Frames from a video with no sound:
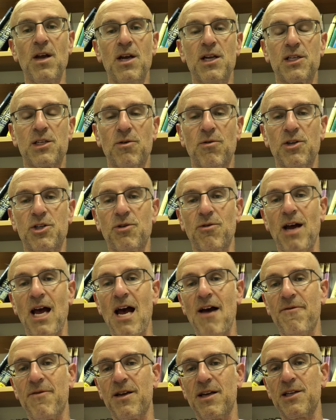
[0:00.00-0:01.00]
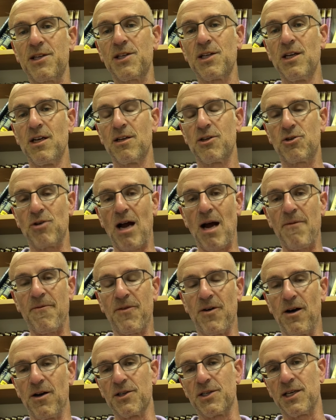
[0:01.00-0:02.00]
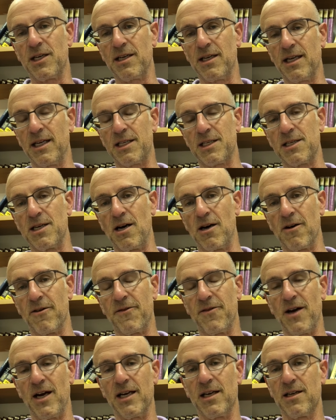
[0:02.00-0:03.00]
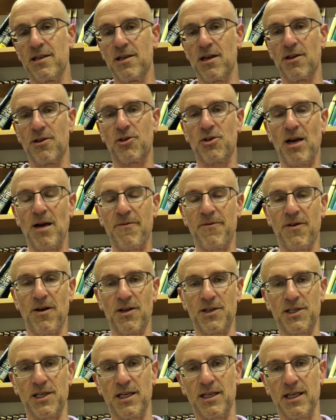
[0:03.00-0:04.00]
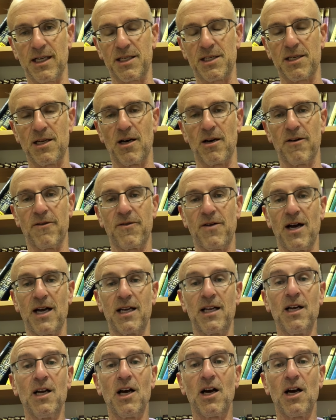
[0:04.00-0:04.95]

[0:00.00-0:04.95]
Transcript: So what you have is, drop falls in, it's nullified. Another drop falls in, it's nullified.